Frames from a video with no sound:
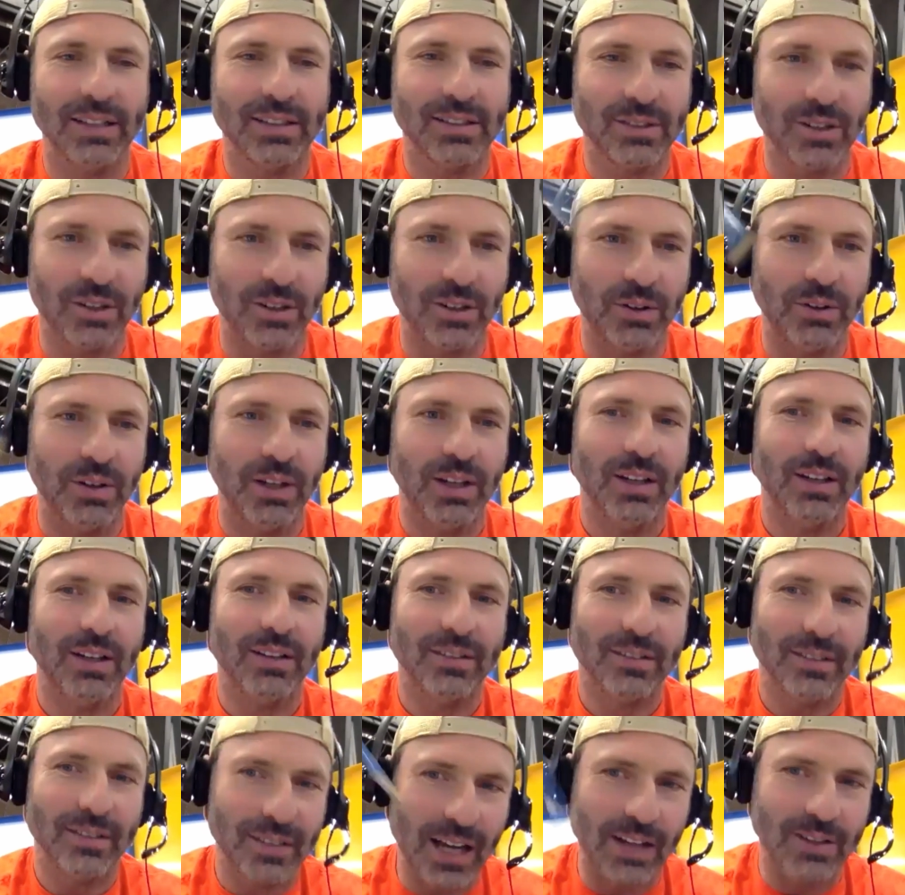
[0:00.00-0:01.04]
so
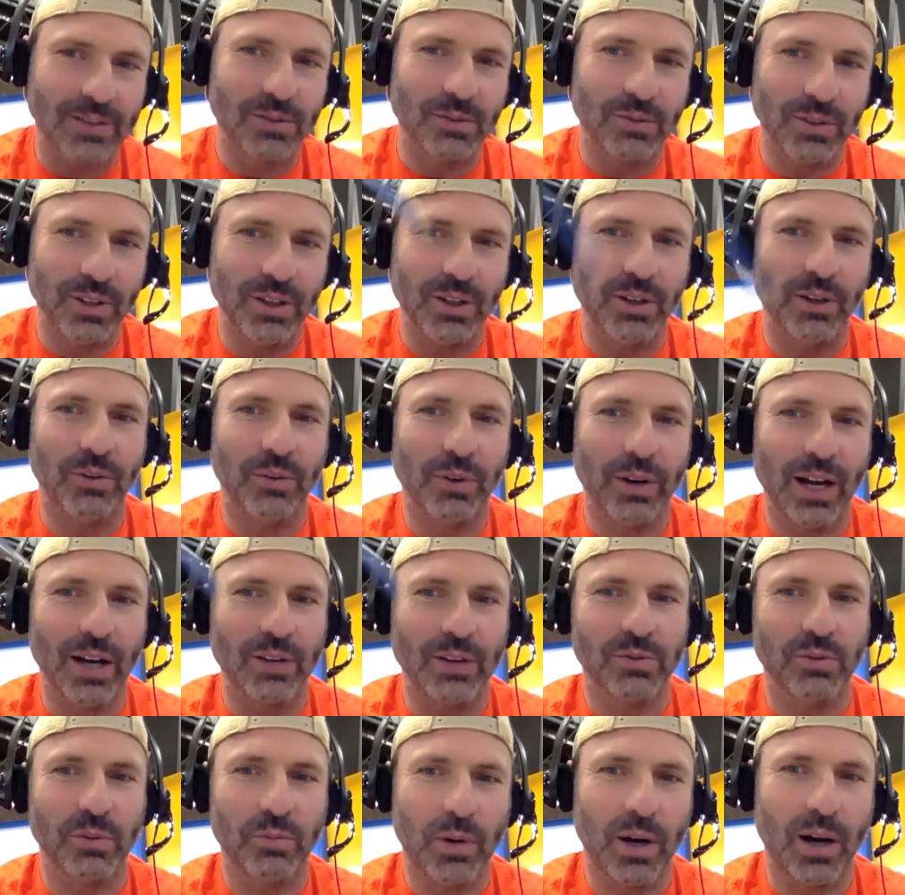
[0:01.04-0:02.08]
that's, when I
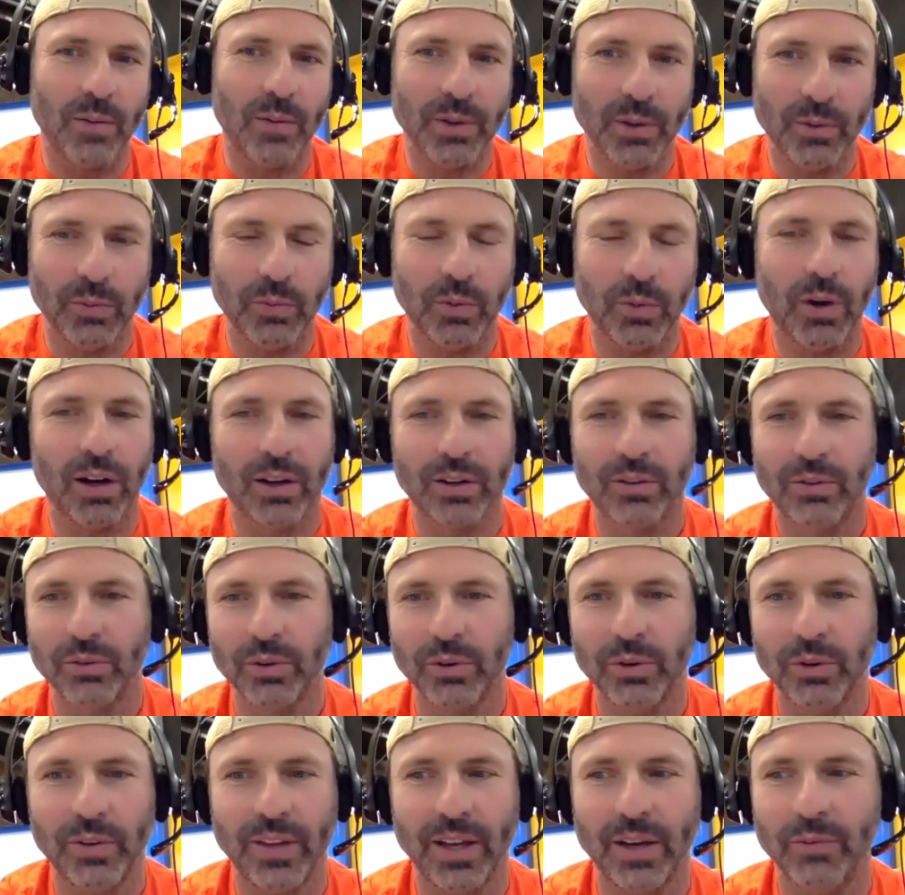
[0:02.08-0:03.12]
was with Bobby, we walked
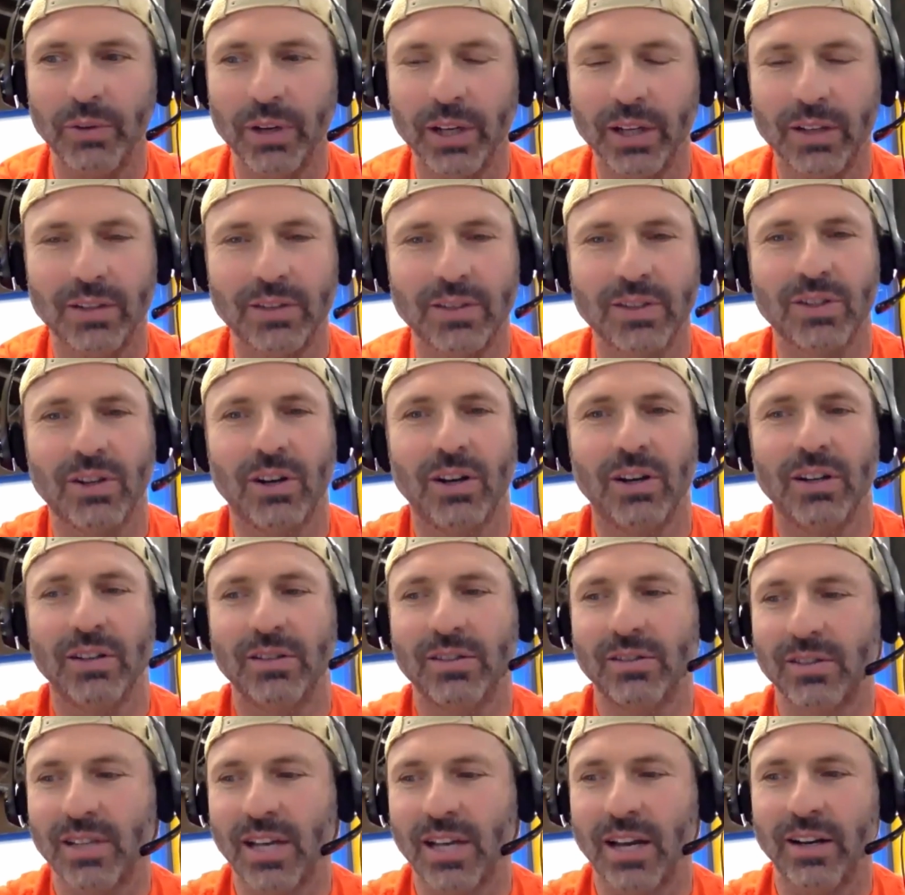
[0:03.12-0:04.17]
through and then we started
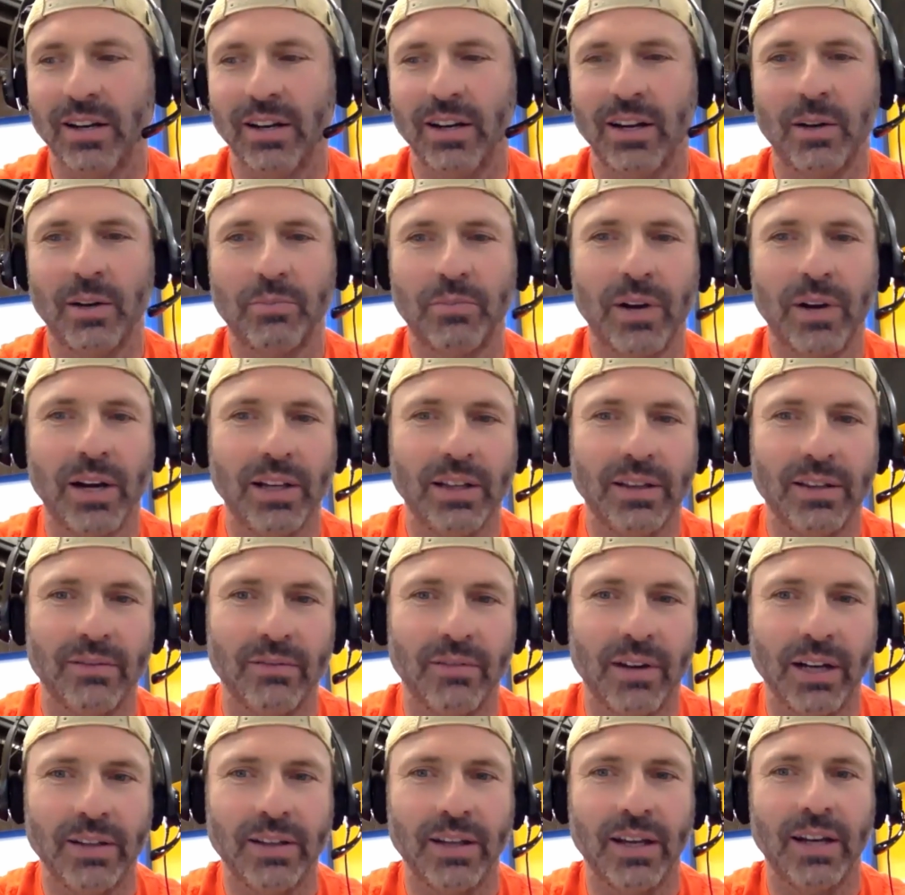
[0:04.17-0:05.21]
setting it up right
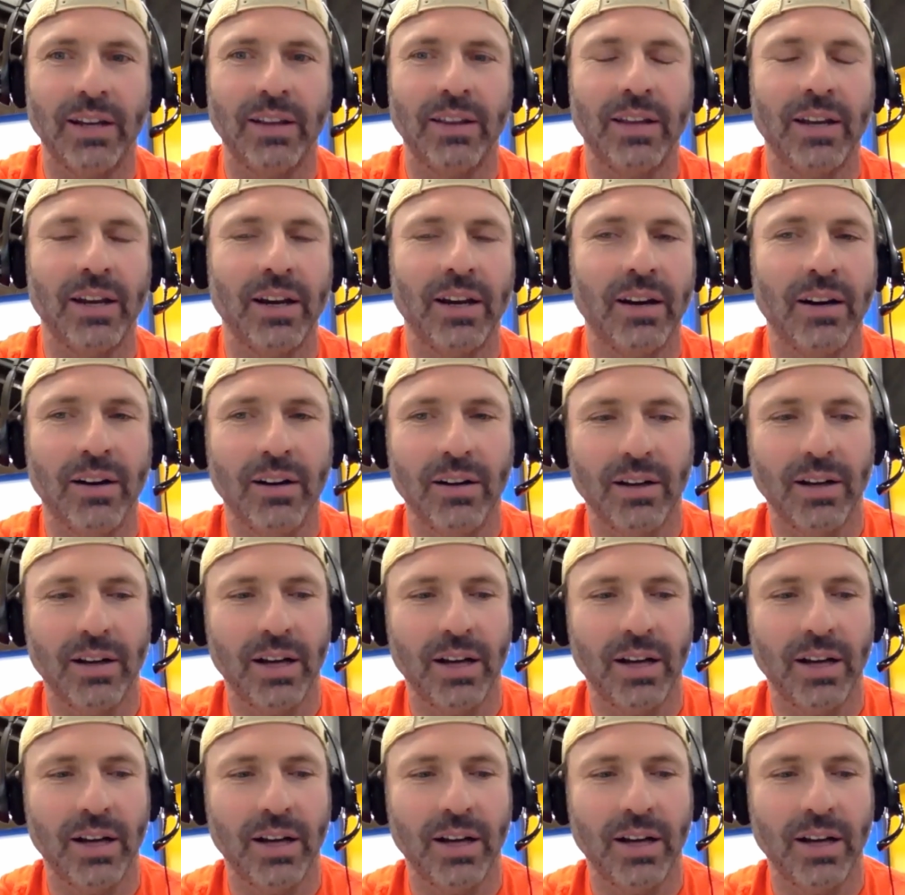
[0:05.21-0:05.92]
then and there.